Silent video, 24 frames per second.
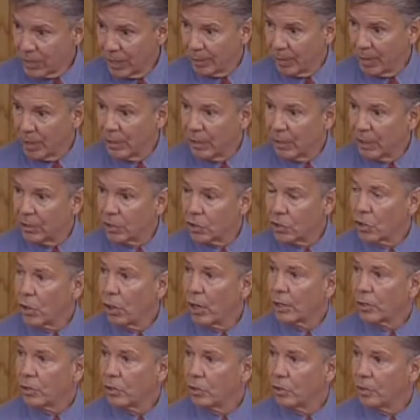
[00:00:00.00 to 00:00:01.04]
I'm going to need to
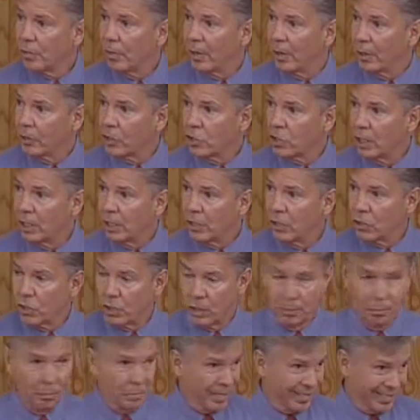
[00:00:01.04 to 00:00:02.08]
talk to you about
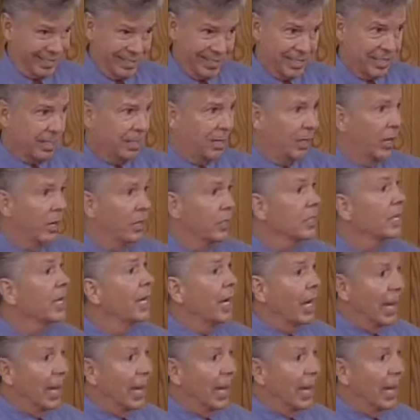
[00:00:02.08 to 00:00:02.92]
changing business cards.